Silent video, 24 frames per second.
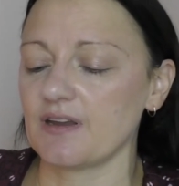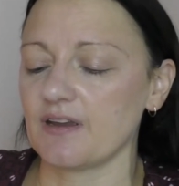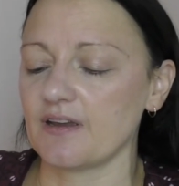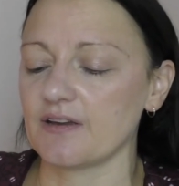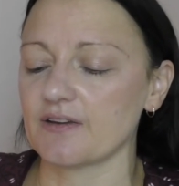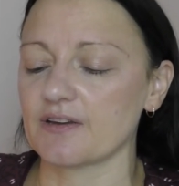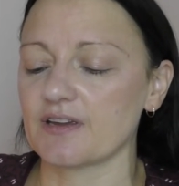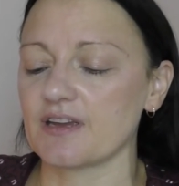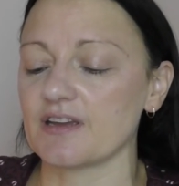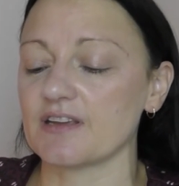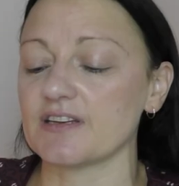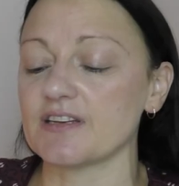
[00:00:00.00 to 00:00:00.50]

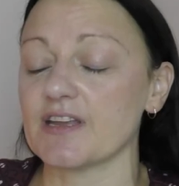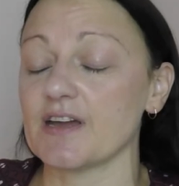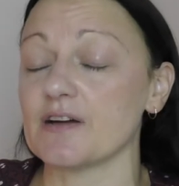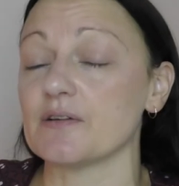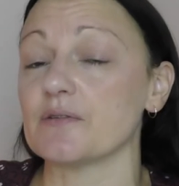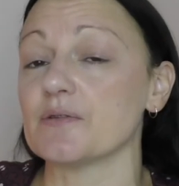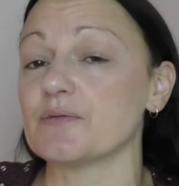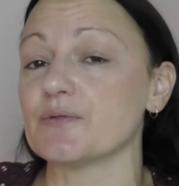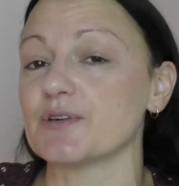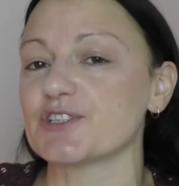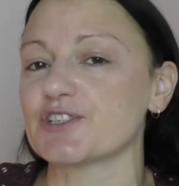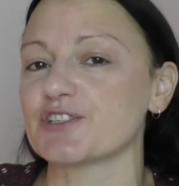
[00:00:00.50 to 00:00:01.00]
Okay,
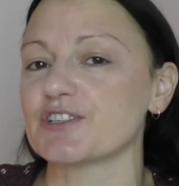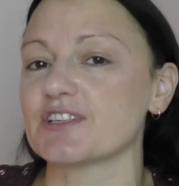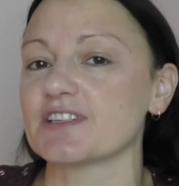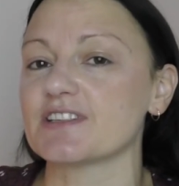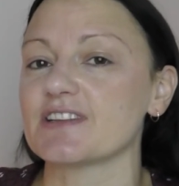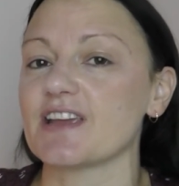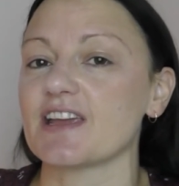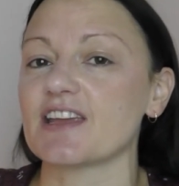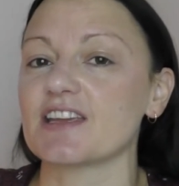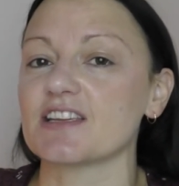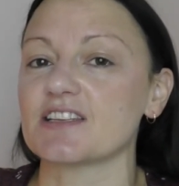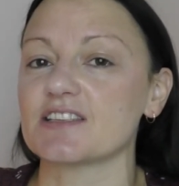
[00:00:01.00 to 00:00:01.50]
now I want you to
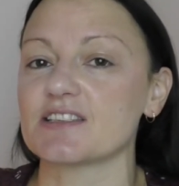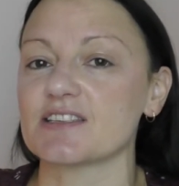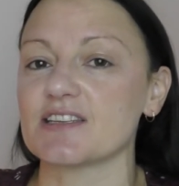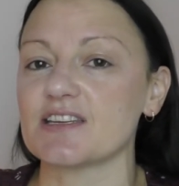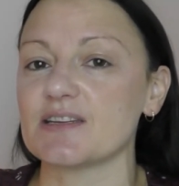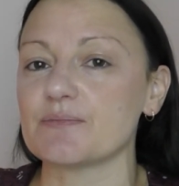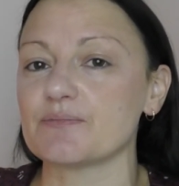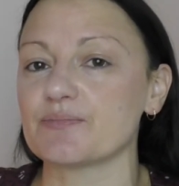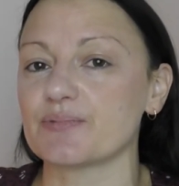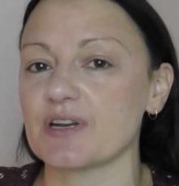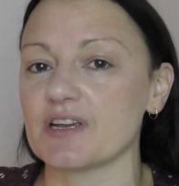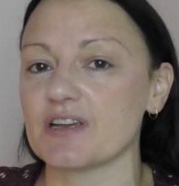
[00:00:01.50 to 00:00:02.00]
take a
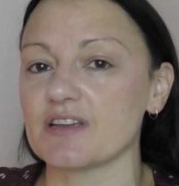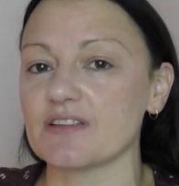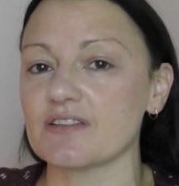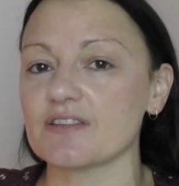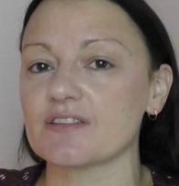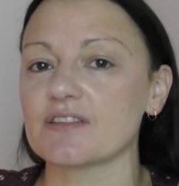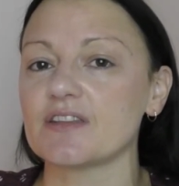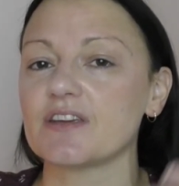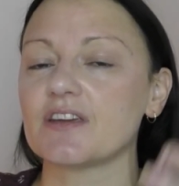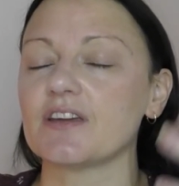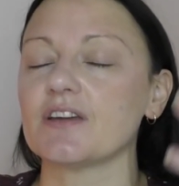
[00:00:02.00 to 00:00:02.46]
deep breath